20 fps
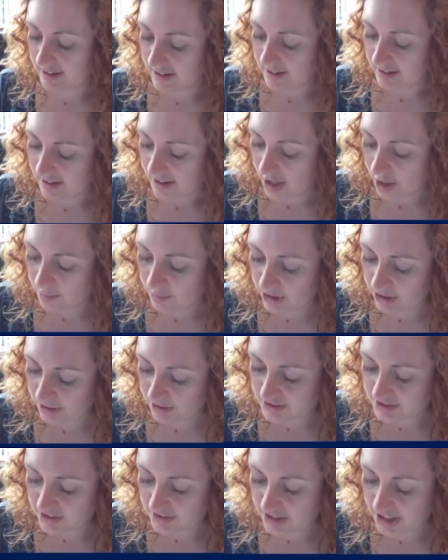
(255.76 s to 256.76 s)
And we also
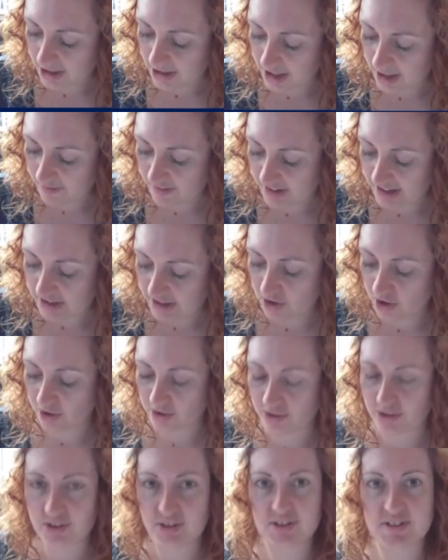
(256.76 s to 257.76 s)
now have a
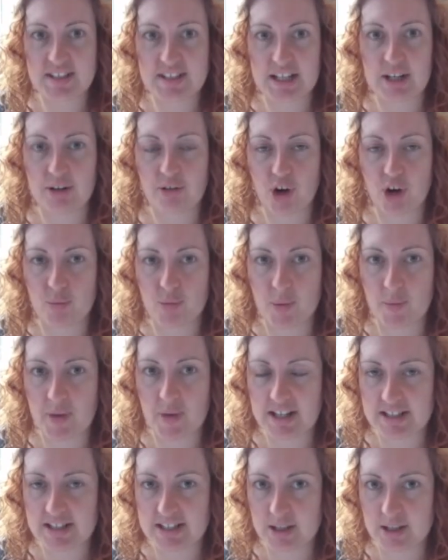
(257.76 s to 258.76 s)
non-zero
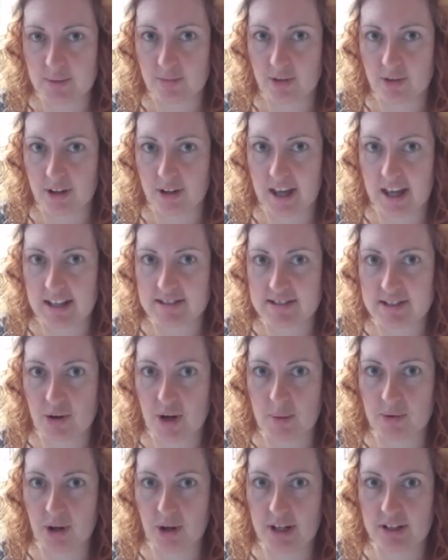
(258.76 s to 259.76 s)
momentum. Okay, so I'm
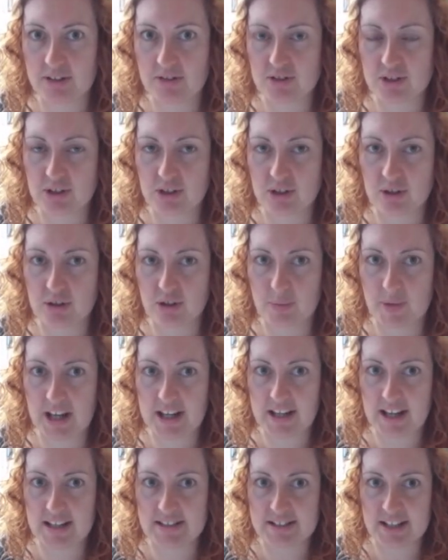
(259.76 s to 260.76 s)
going to look back at
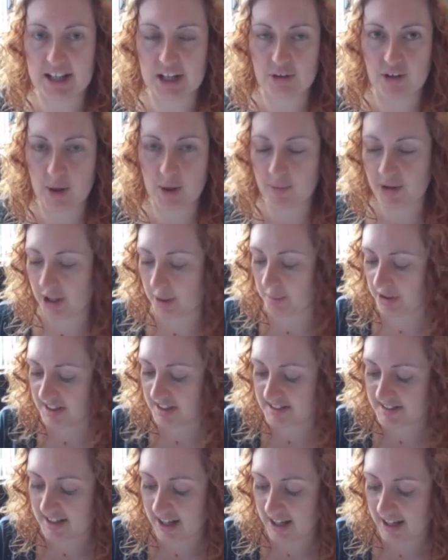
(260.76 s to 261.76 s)
our diagram, and I'm going to
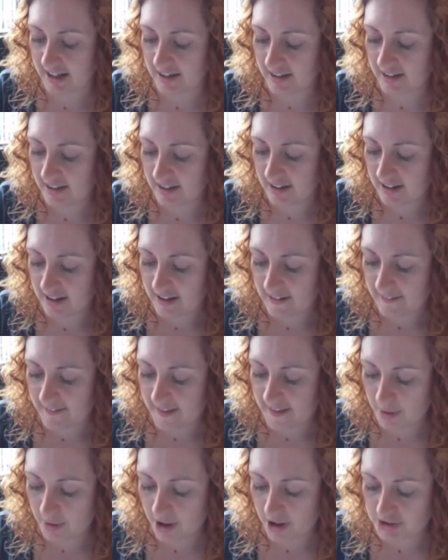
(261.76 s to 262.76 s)
say that
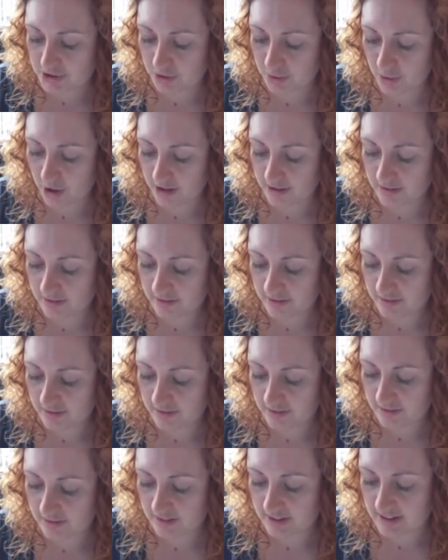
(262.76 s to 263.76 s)
particle 1
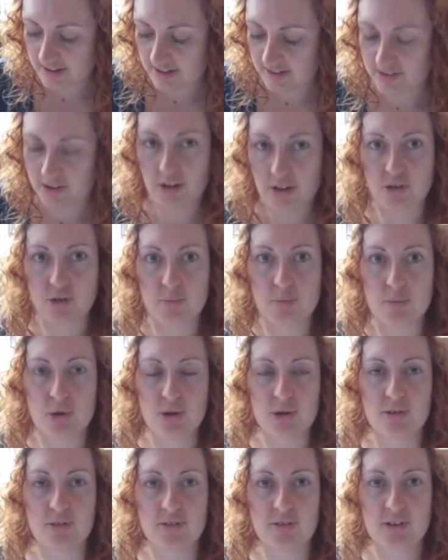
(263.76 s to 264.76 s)
is going to
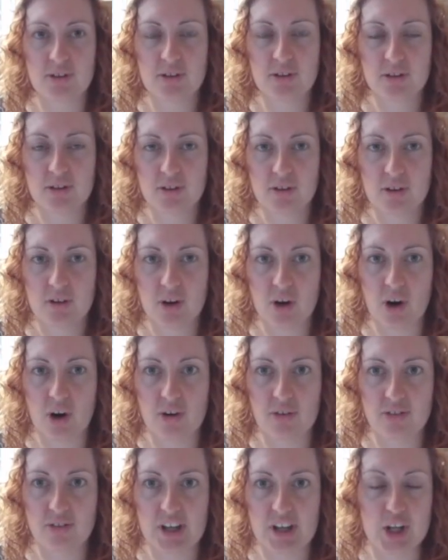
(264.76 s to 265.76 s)
move
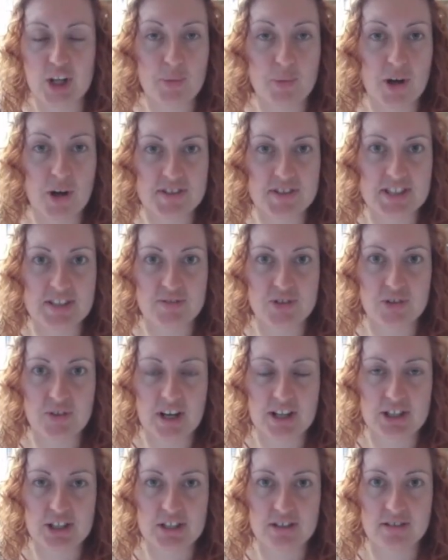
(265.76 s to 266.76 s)
off in a positive
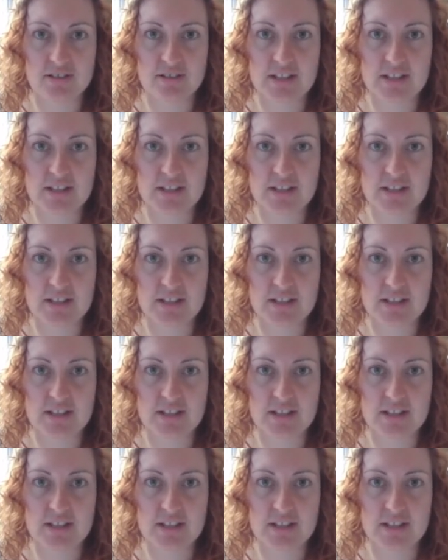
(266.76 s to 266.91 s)
direction.